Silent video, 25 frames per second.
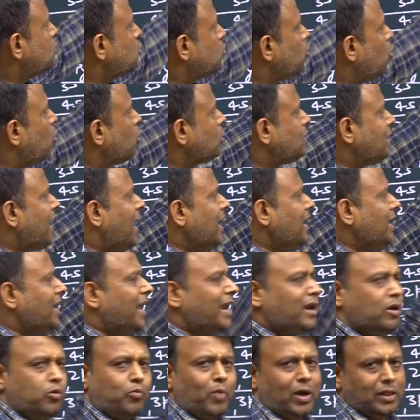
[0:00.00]
total
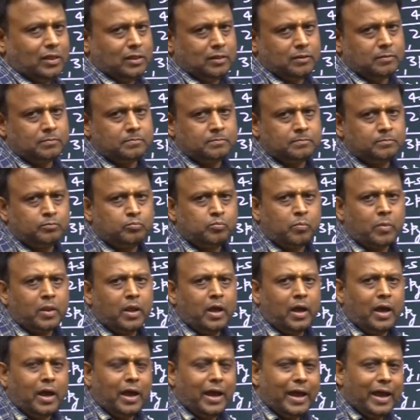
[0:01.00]
node 1
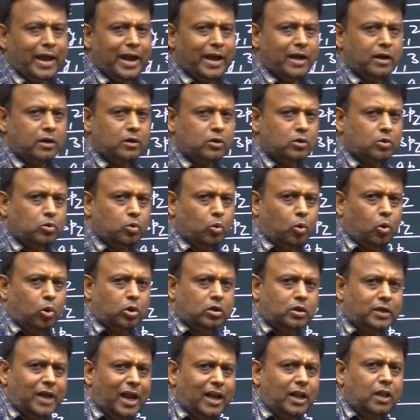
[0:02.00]
and
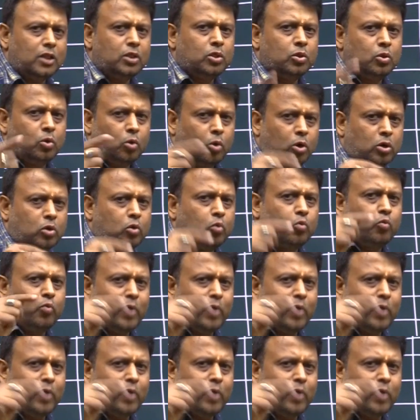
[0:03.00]
total node